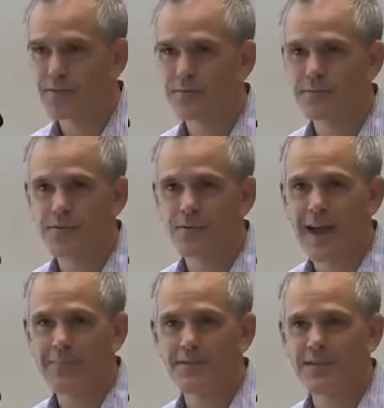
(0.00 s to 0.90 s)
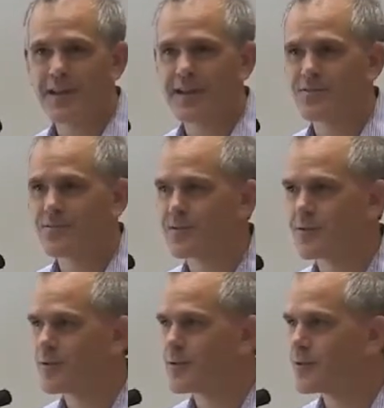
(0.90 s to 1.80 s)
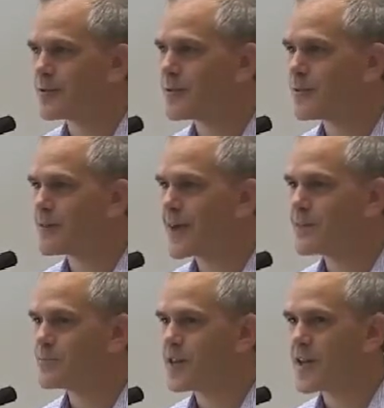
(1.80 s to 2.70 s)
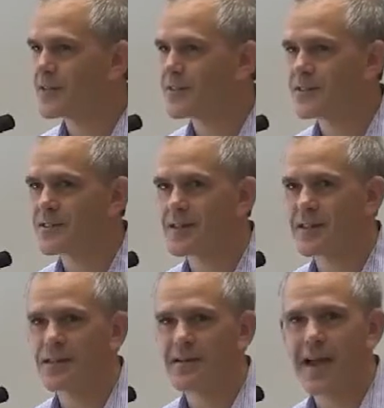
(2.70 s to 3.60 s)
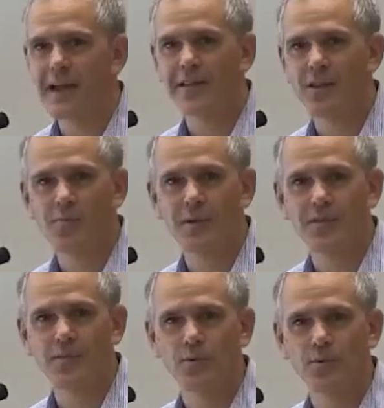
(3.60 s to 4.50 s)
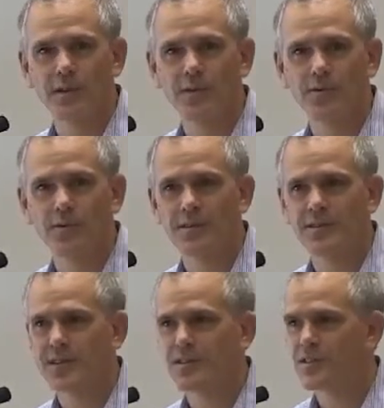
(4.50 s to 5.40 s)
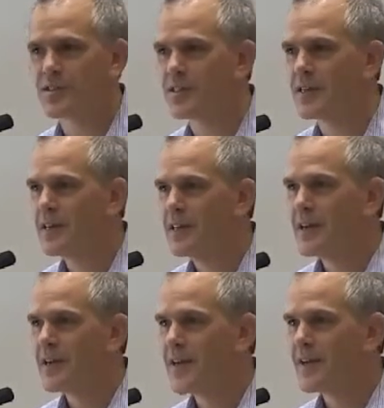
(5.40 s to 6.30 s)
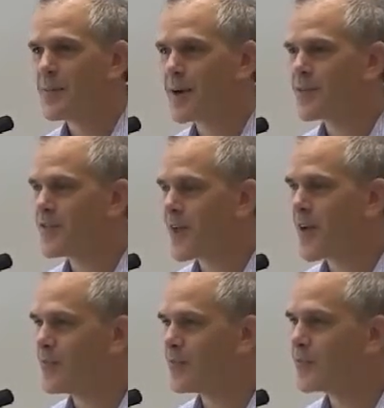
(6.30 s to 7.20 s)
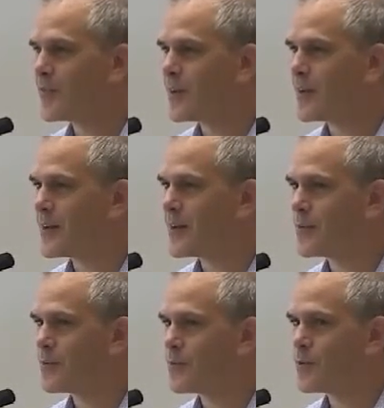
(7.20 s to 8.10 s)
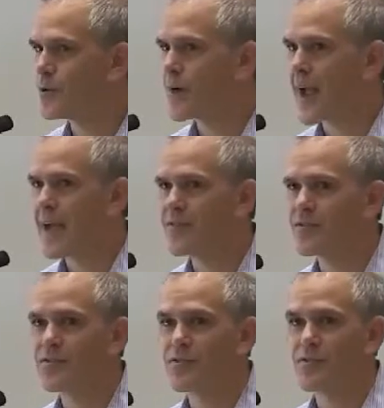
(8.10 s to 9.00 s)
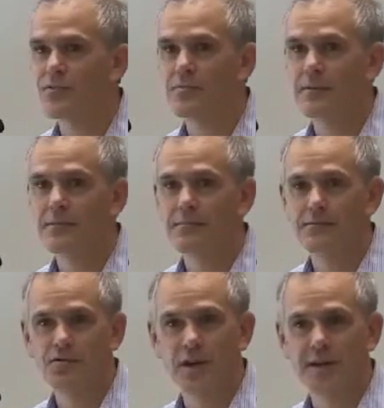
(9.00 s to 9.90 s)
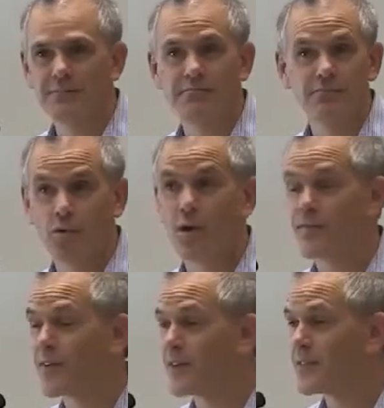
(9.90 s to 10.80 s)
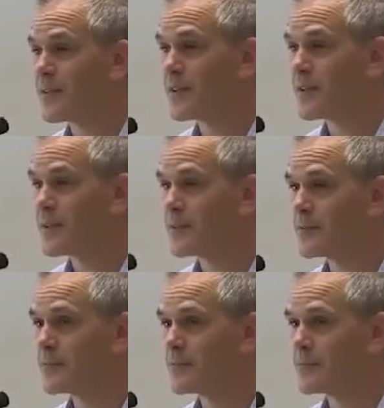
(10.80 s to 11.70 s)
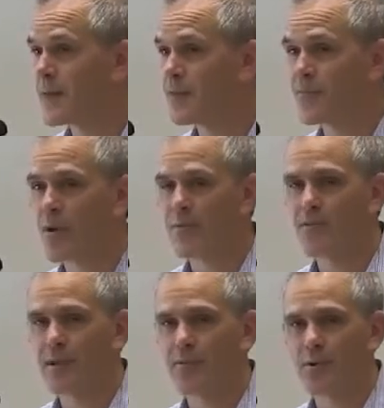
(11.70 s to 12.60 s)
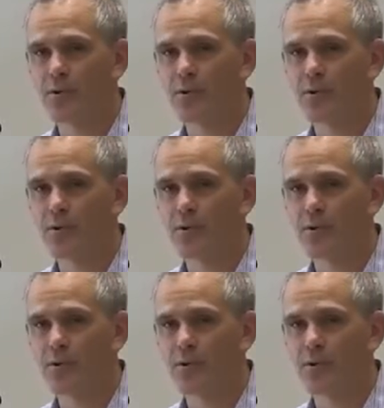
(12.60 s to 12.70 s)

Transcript: through happenstance or random chance, Alan Lopez at the World Health Organization and myself were asked to try to quantify the health problems around the world.